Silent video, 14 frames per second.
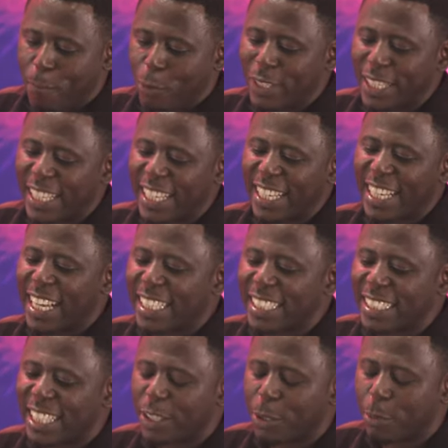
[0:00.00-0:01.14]
put the king and
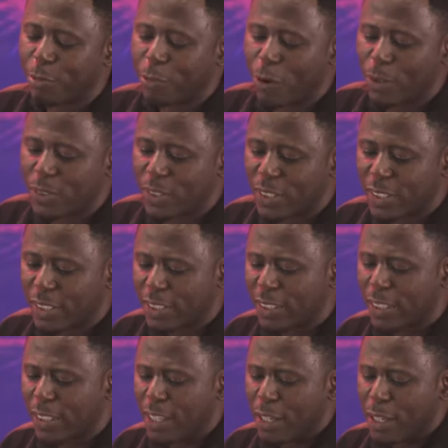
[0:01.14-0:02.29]
his kingdom first.
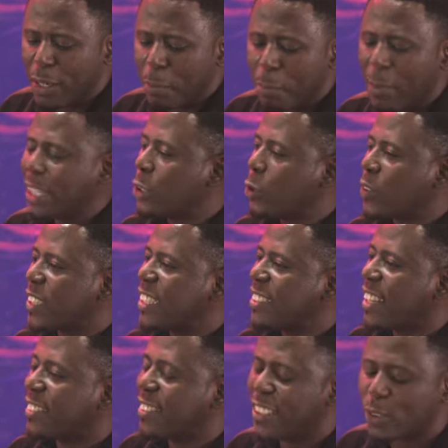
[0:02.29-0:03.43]
Matthew 6
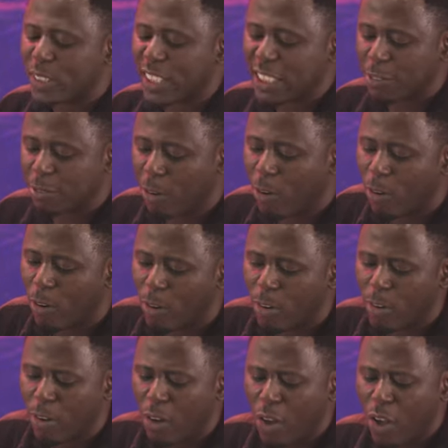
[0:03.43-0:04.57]
33 to 34.
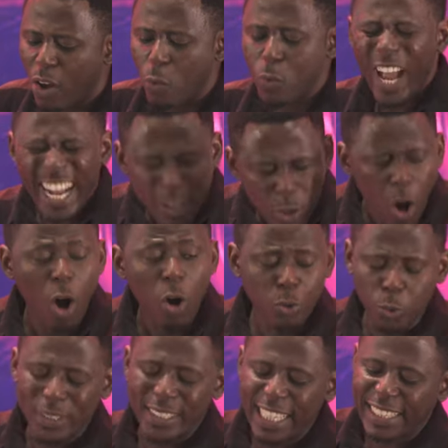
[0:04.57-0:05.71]
We are
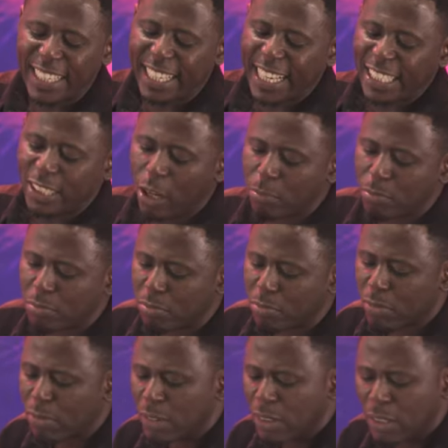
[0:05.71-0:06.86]
called to seek the kingdom.
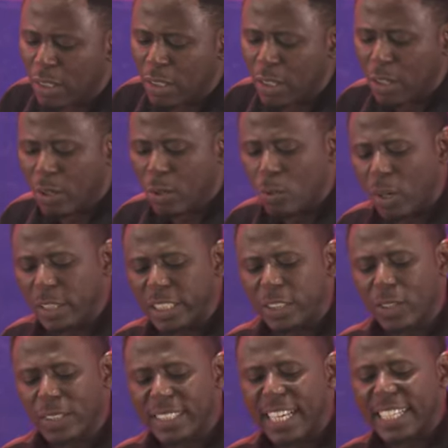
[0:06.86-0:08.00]
What Jesus